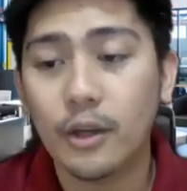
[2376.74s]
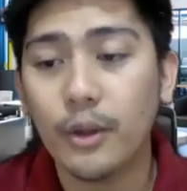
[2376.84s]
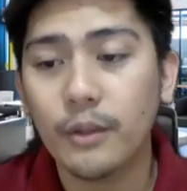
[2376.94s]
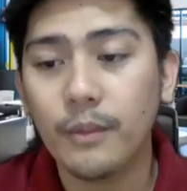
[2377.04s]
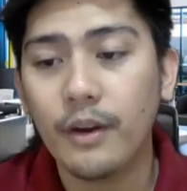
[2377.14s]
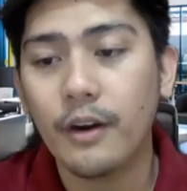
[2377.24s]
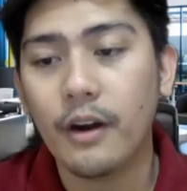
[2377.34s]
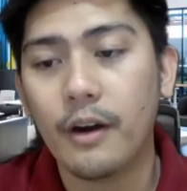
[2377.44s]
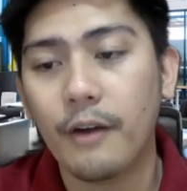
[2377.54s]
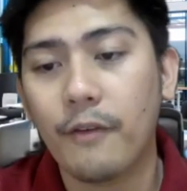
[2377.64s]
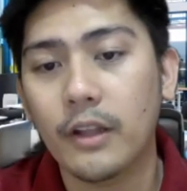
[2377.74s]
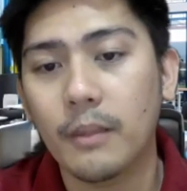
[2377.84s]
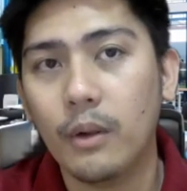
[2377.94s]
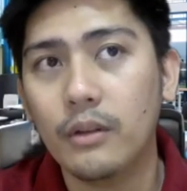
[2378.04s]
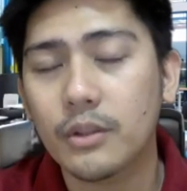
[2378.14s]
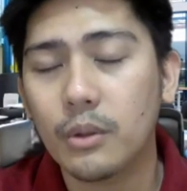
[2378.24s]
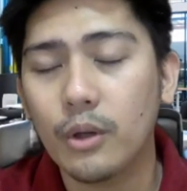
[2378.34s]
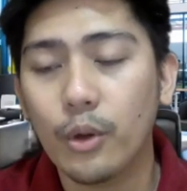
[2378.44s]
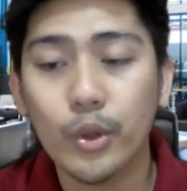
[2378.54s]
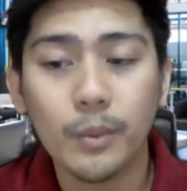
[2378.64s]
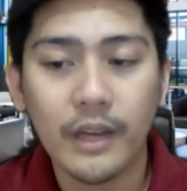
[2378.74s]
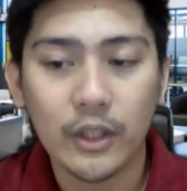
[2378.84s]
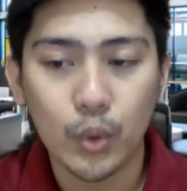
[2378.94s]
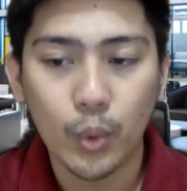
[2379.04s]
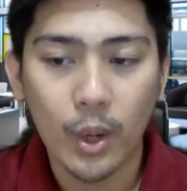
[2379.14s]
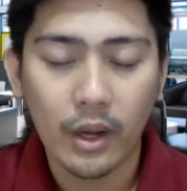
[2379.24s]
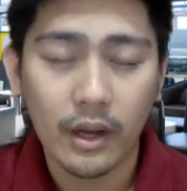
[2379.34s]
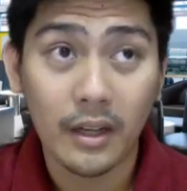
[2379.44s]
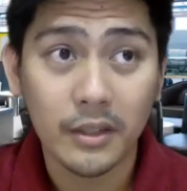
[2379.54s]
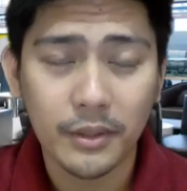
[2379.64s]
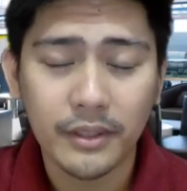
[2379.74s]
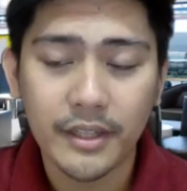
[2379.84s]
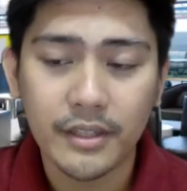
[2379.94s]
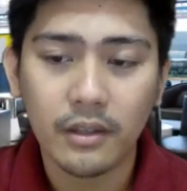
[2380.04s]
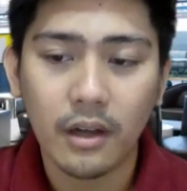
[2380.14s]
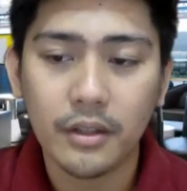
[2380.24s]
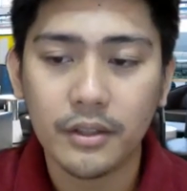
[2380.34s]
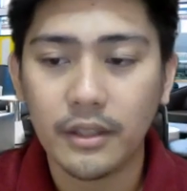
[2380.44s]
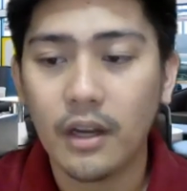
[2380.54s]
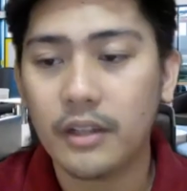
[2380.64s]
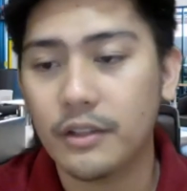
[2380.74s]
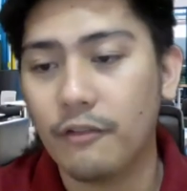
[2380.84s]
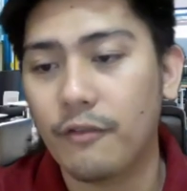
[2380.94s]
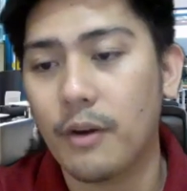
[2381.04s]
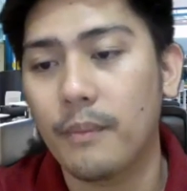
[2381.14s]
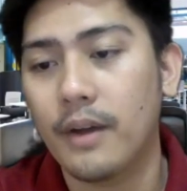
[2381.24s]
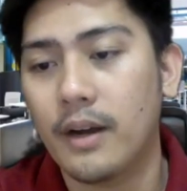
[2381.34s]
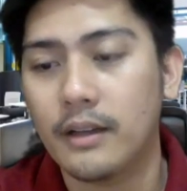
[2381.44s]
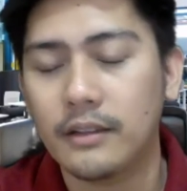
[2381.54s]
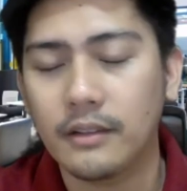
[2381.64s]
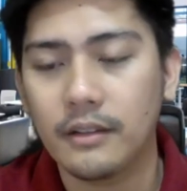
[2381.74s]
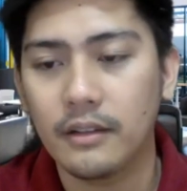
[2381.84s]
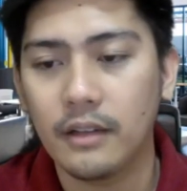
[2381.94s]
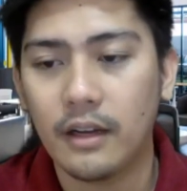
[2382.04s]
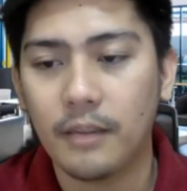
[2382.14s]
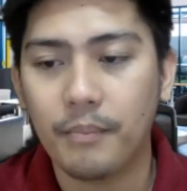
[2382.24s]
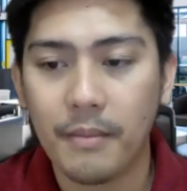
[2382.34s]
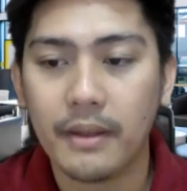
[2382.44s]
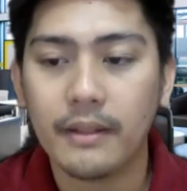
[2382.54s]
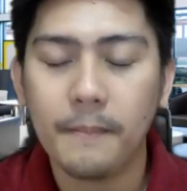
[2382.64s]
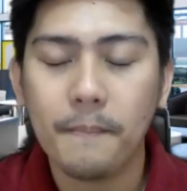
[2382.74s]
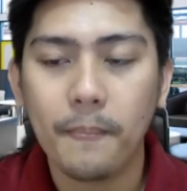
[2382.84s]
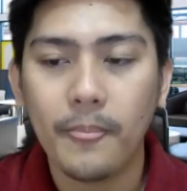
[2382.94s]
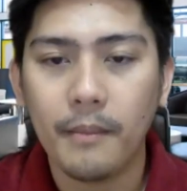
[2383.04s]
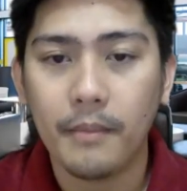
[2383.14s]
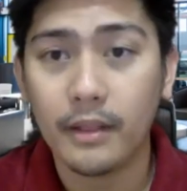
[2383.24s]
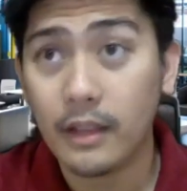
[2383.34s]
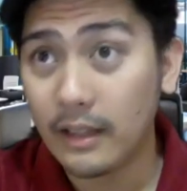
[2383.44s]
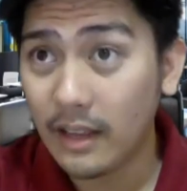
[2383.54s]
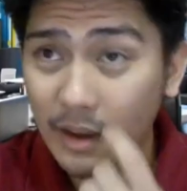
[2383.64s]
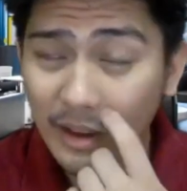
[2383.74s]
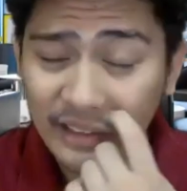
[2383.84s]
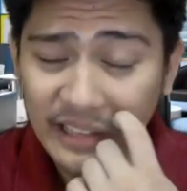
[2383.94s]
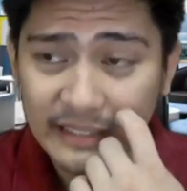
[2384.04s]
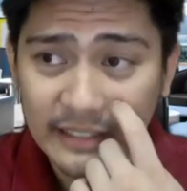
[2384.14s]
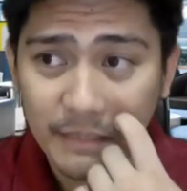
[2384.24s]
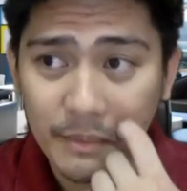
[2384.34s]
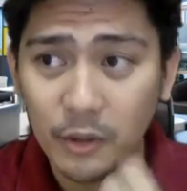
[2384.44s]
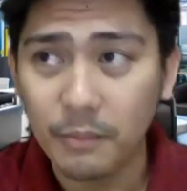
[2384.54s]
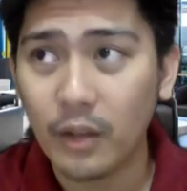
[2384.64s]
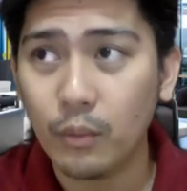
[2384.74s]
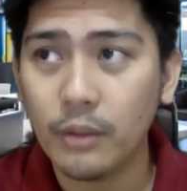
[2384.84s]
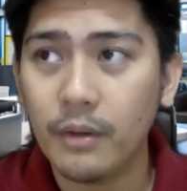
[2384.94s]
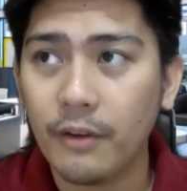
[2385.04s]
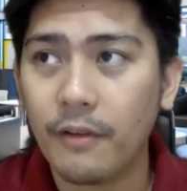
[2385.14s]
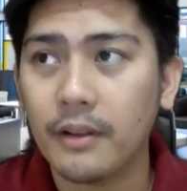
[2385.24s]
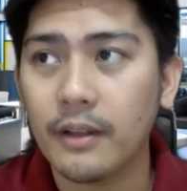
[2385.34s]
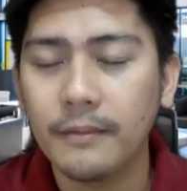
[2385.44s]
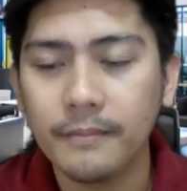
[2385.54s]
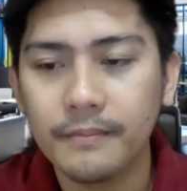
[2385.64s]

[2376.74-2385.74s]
going to be uh, refundable. There's only going to be a two hundred million dollars deduction from uh, the payment, but any any excess amount paid would be refunded.